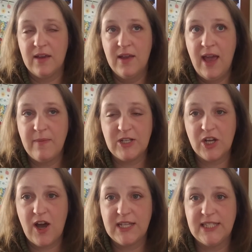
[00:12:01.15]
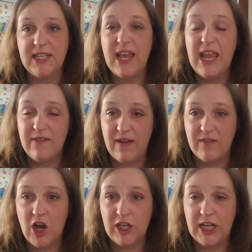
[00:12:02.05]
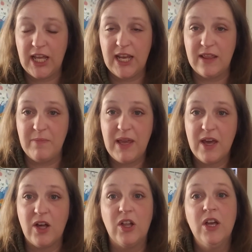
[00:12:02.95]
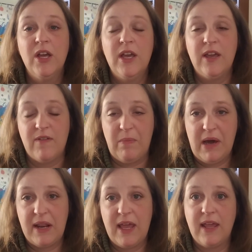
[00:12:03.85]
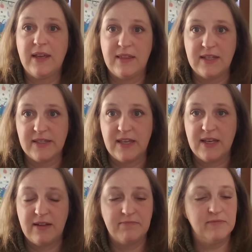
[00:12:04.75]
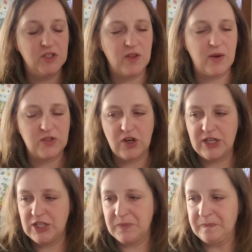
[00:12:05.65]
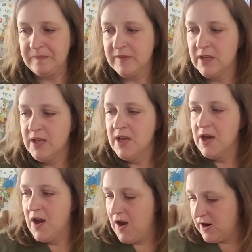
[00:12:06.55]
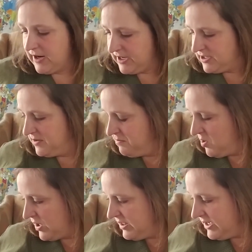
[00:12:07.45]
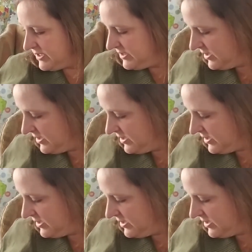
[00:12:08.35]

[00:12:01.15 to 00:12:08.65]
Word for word: how much cost, if I've gotten it in the mail, if I bought it, things like that. So that was great too. All right, more things.